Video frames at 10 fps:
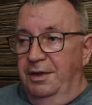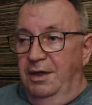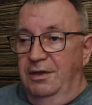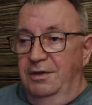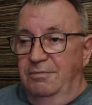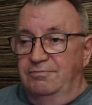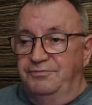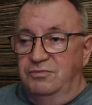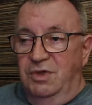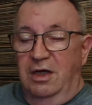and
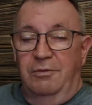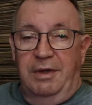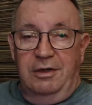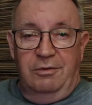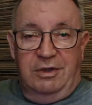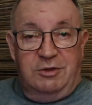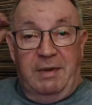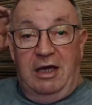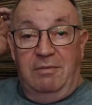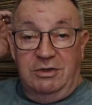getting ready to
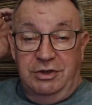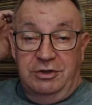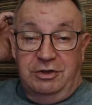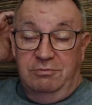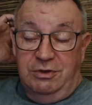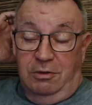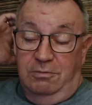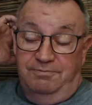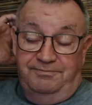expand my system. So,